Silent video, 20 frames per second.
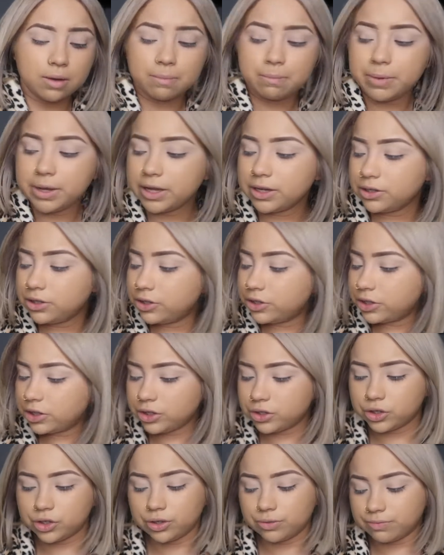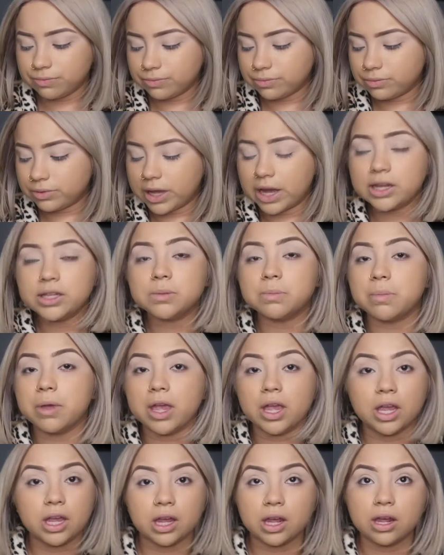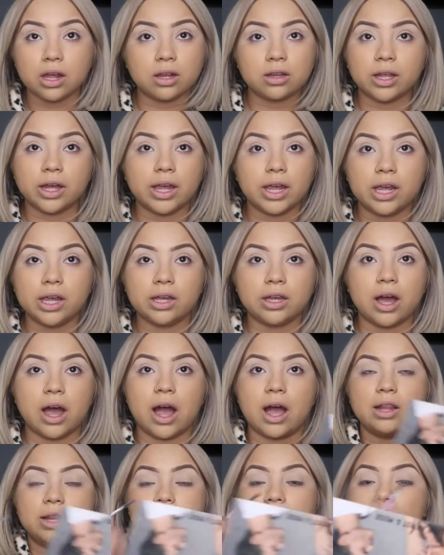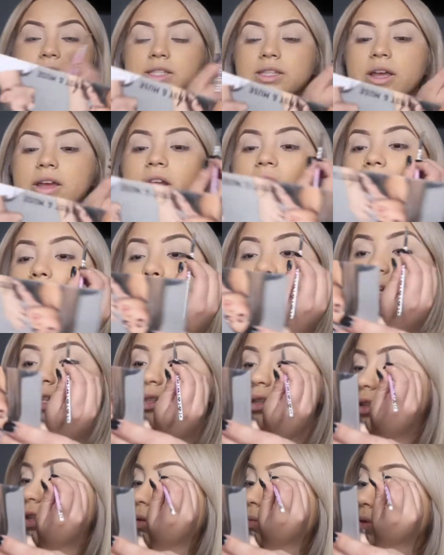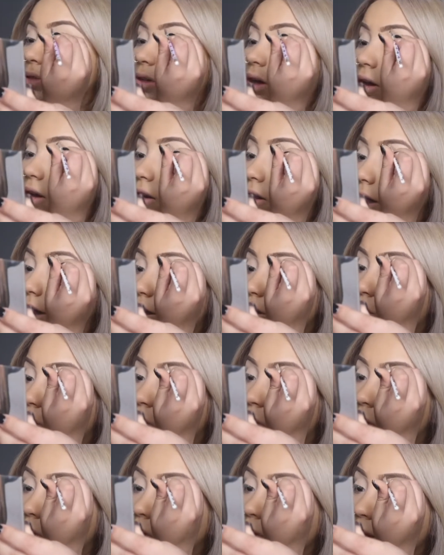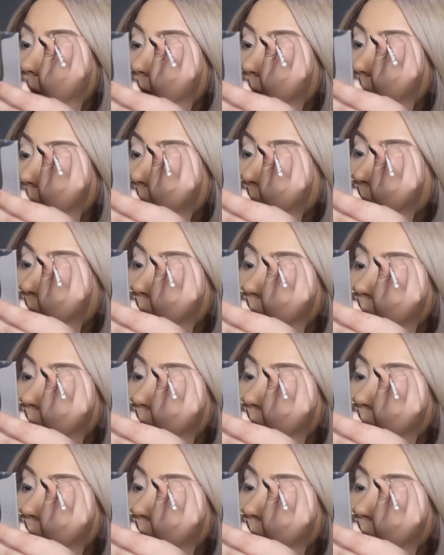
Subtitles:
Bitch, that's it. Like I said, I basically was on like a whole like